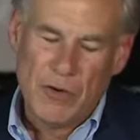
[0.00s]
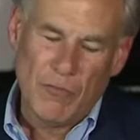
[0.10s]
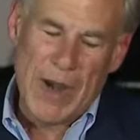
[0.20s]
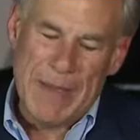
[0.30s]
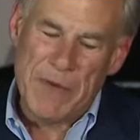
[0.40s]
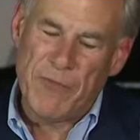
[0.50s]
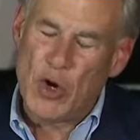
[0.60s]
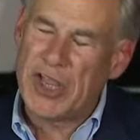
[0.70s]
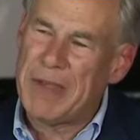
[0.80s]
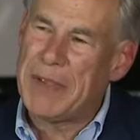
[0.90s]
Right
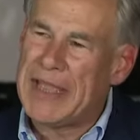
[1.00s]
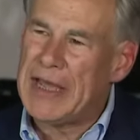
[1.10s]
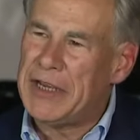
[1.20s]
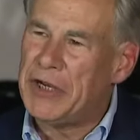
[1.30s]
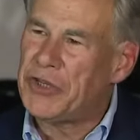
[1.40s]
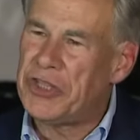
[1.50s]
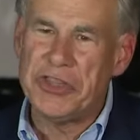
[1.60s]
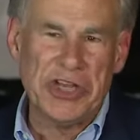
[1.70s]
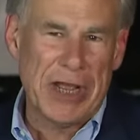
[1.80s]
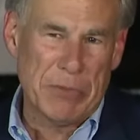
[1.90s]
before coming out here,
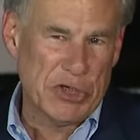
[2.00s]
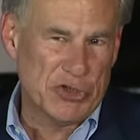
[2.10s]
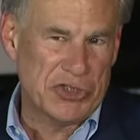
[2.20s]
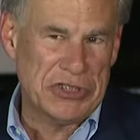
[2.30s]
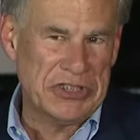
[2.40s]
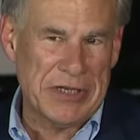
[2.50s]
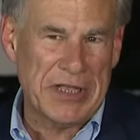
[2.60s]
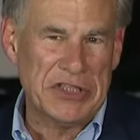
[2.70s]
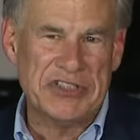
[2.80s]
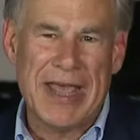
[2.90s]
the numbers
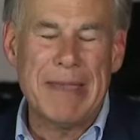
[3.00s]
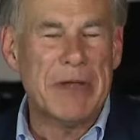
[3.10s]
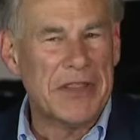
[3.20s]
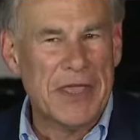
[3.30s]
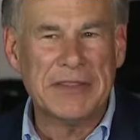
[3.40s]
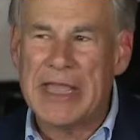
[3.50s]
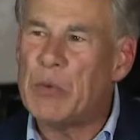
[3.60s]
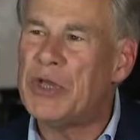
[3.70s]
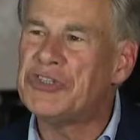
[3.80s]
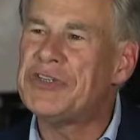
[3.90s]
stayed the same, and I think they
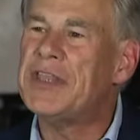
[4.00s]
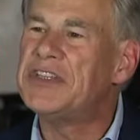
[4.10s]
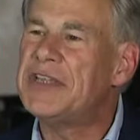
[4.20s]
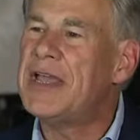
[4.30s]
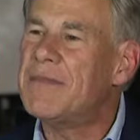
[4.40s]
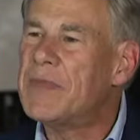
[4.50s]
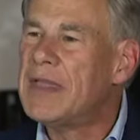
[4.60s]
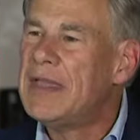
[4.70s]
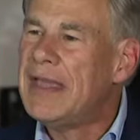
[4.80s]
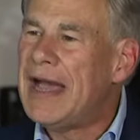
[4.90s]
will stay the same.
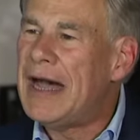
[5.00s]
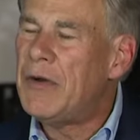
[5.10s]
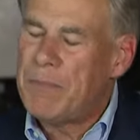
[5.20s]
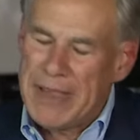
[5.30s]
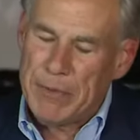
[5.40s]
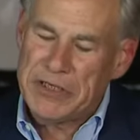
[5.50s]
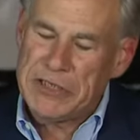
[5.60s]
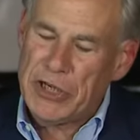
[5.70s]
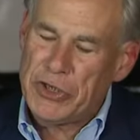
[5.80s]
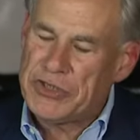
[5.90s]
I'll be able to
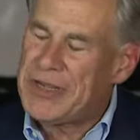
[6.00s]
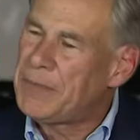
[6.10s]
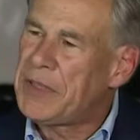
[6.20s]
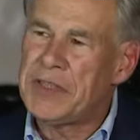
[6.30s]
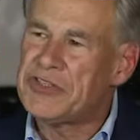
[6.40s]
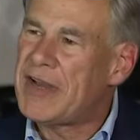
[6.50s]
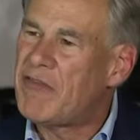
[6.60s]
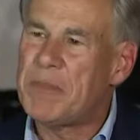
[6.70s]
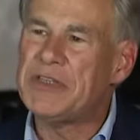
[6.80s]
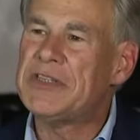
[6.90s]
tell you something that's
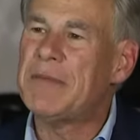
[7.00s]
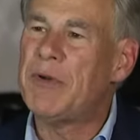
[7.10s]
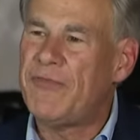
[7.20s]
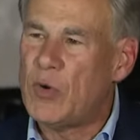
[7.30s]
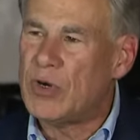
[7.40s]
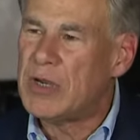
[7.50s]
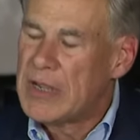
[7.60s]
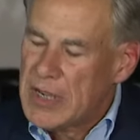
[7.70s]
never been said before.